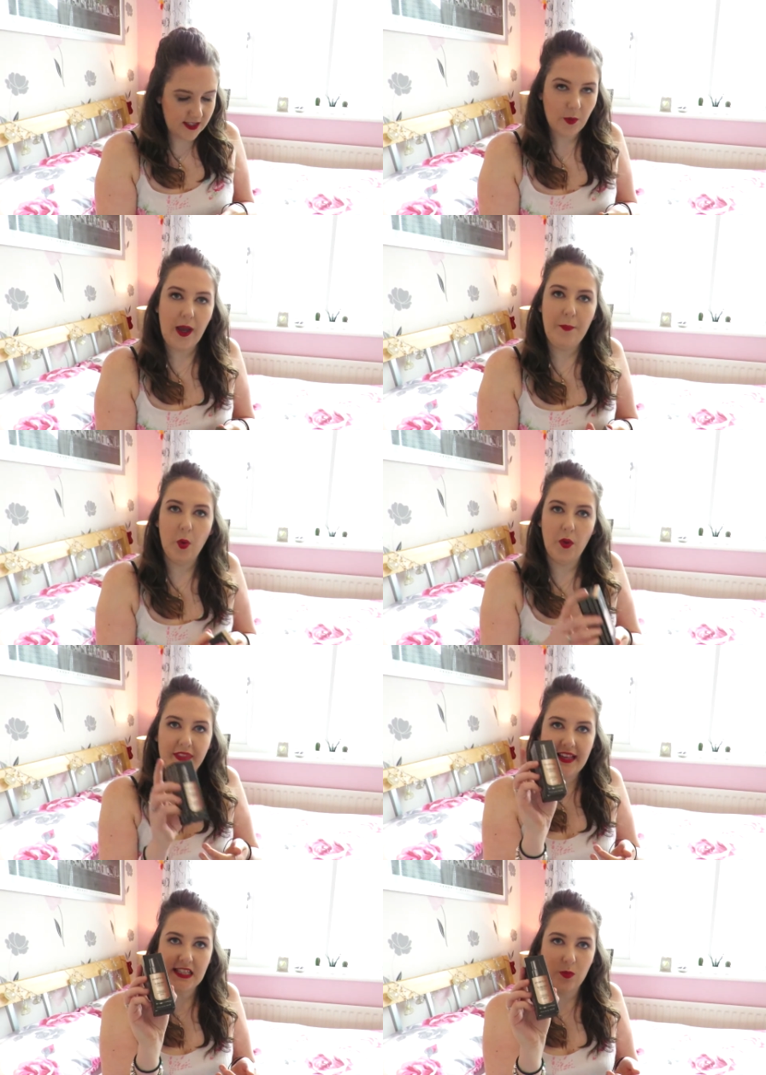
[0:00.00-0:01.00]
So I
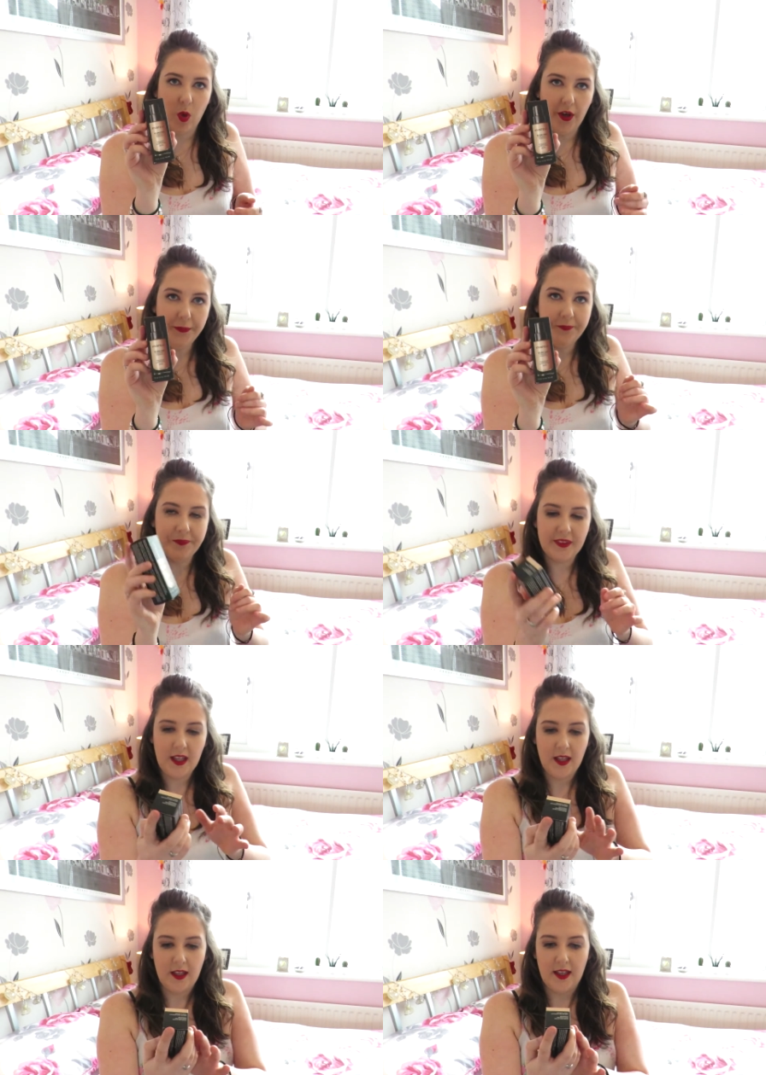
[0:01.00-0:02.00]
bought this one.
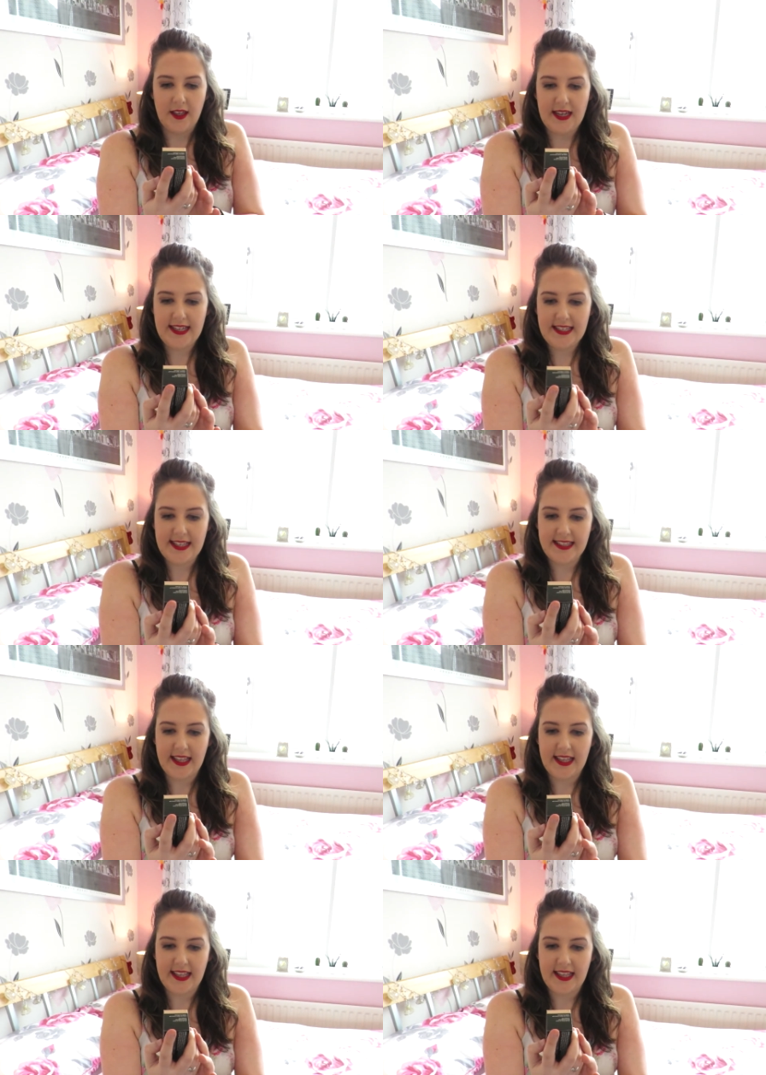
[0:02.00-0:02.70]
It is